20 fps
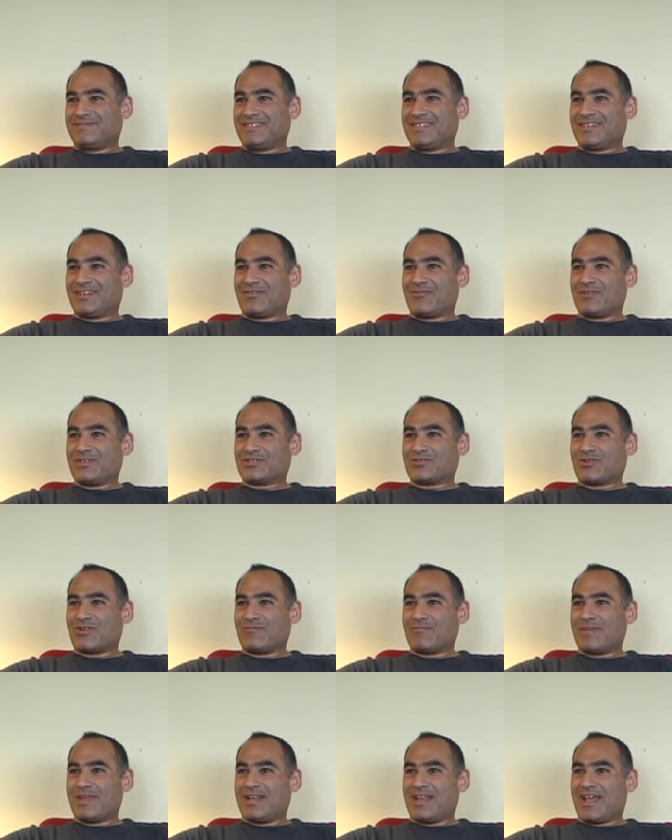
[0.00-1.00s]
and we sort
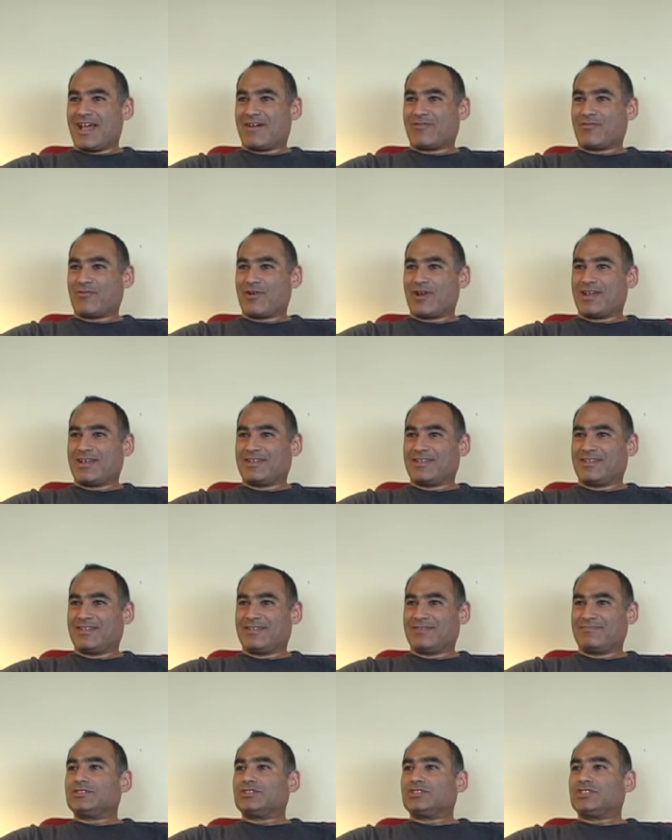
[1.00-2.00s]
of meet halfway.
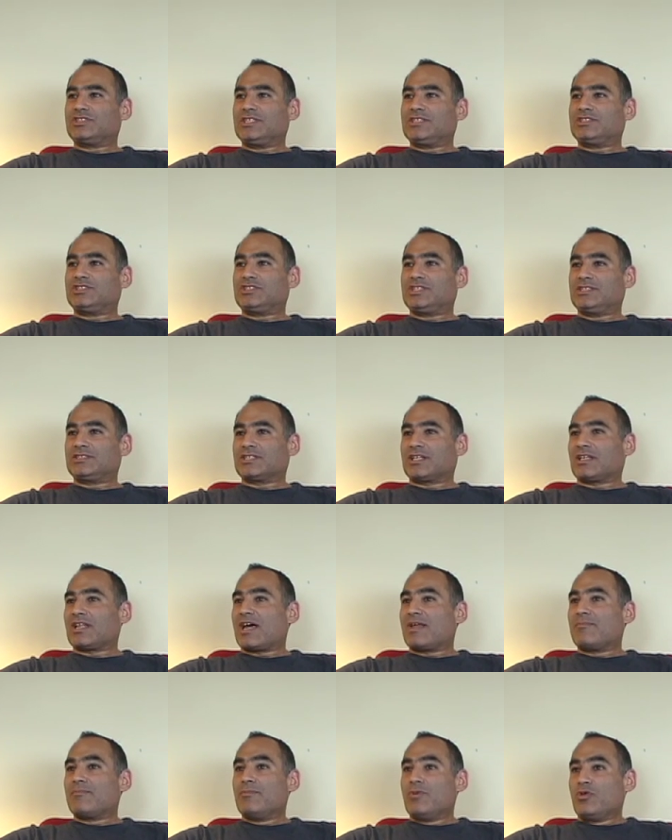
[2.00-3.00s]
She's a
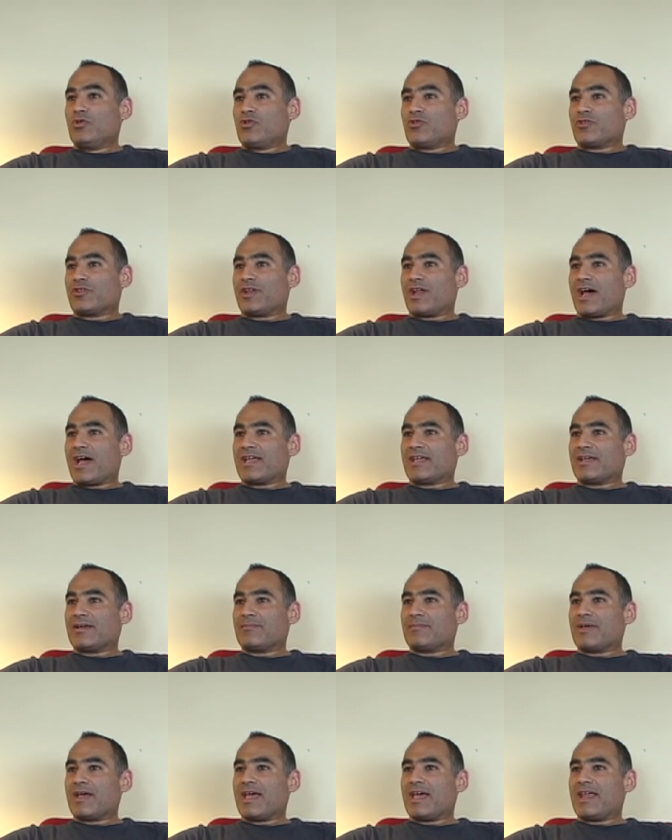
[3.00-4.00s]
lot moodier than I am,